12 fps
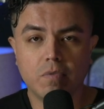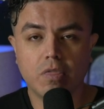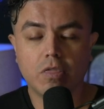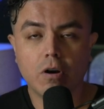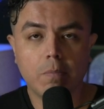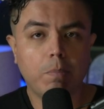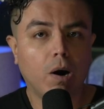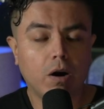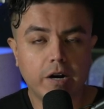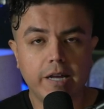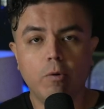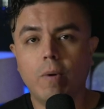
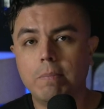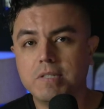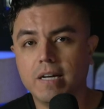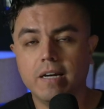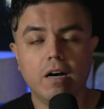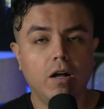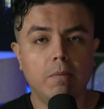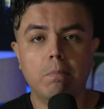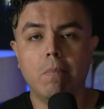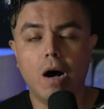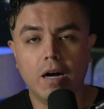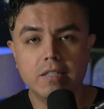third-party website called
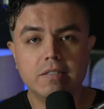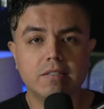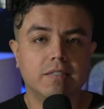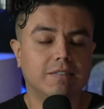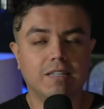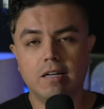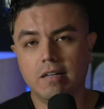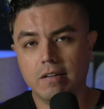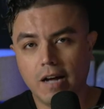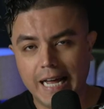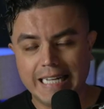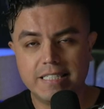Moz. It's a
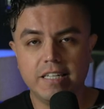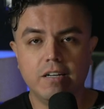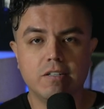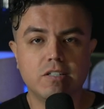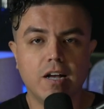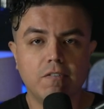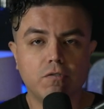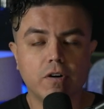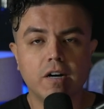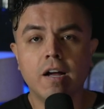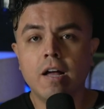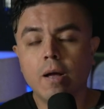SEO
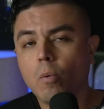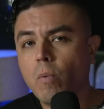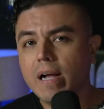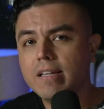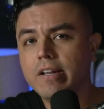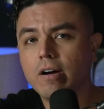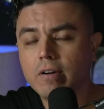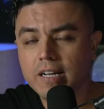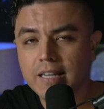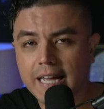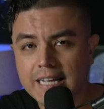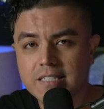software, well known in
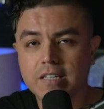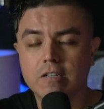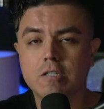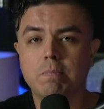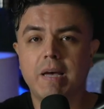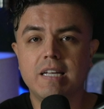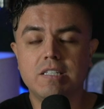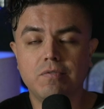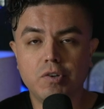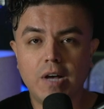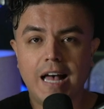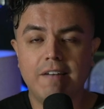the SEO space. If
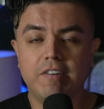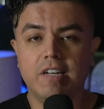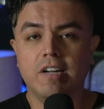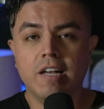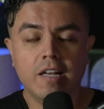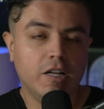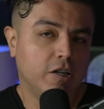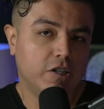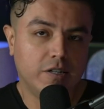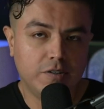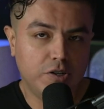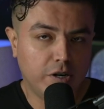you haven't
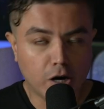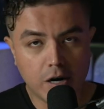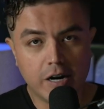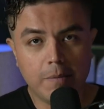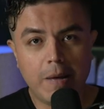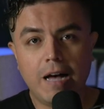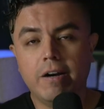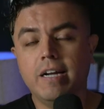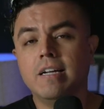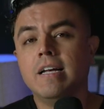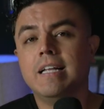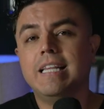heard about
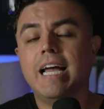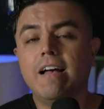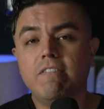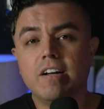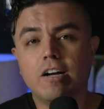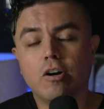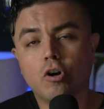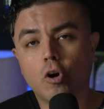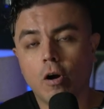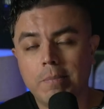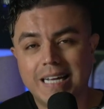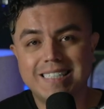it, they have a
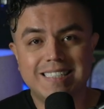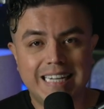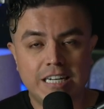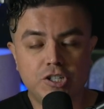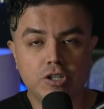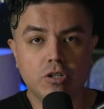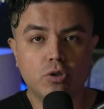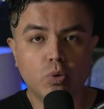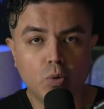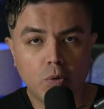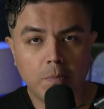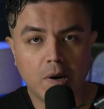Chrome extension
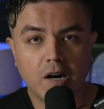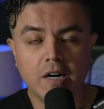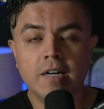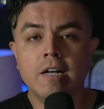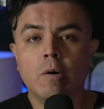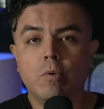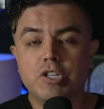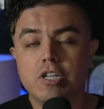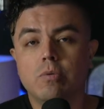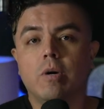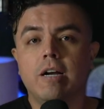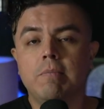toolbar, which
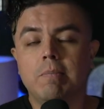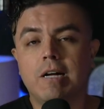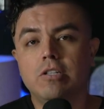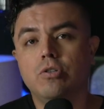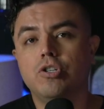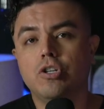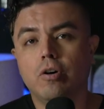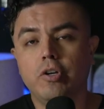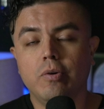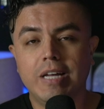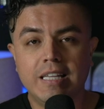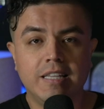is what I'm about to show
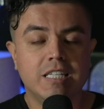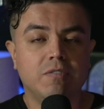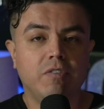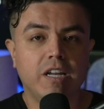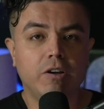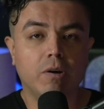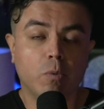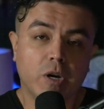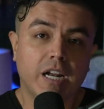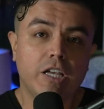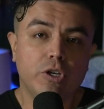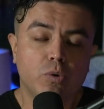you in this video. And we're
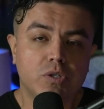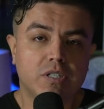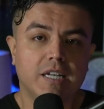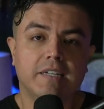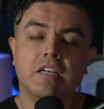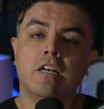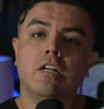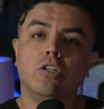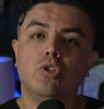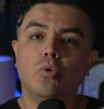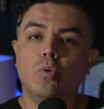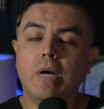gonna use it
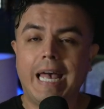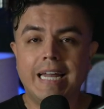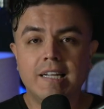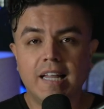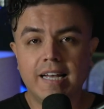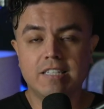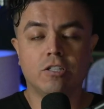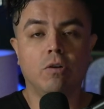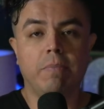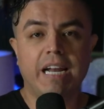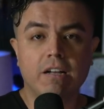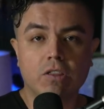to analyze
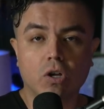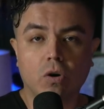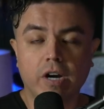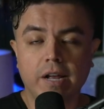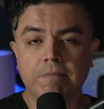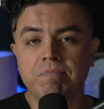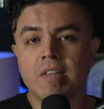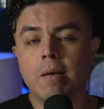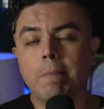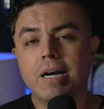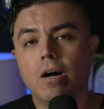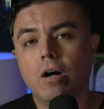domain authority,
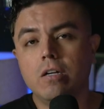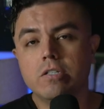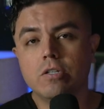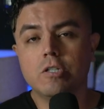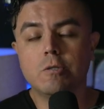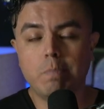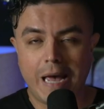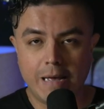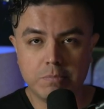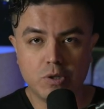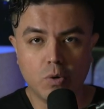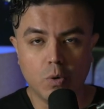but also
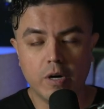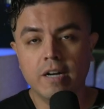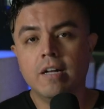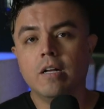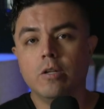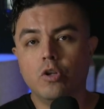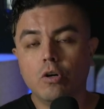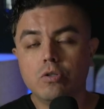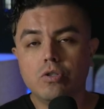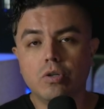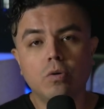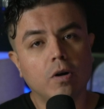spam score.
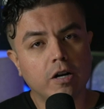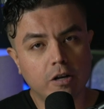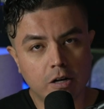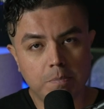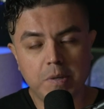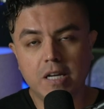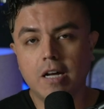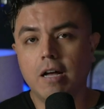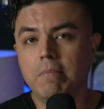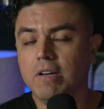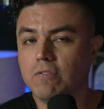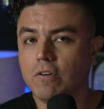Those two are going to be
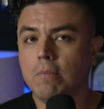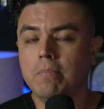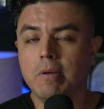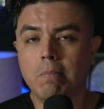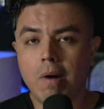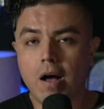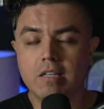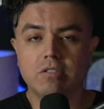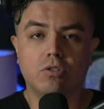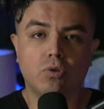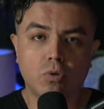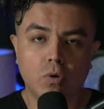coming from the Moz
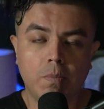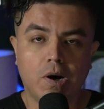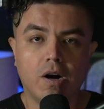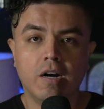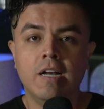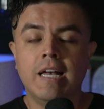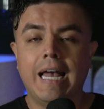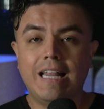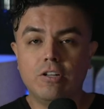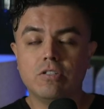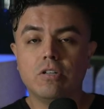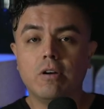toolbar,
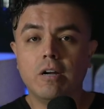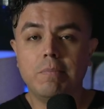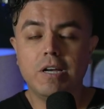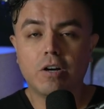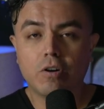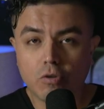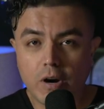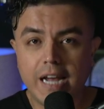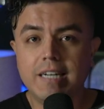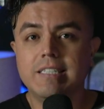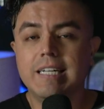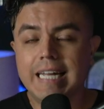and those are going to be
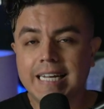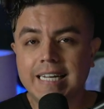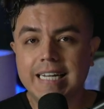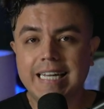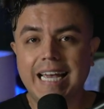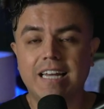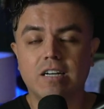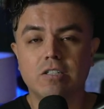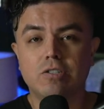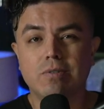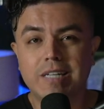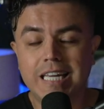great indicators
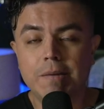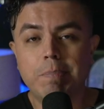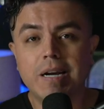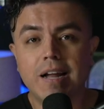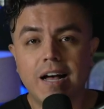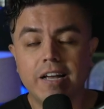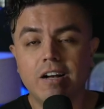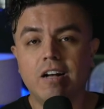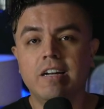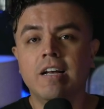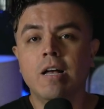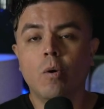to keep an eye
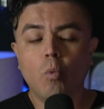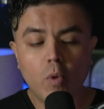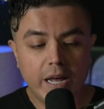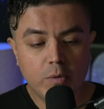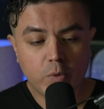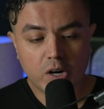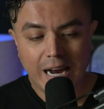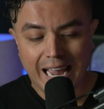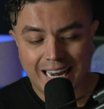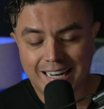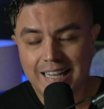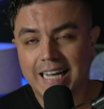on when we're
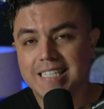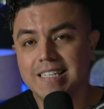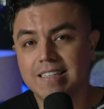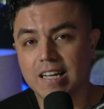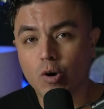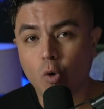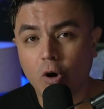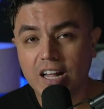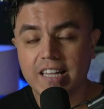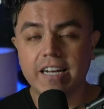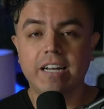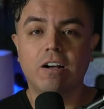analyzing the
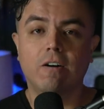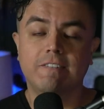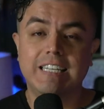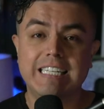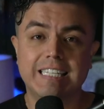quality of these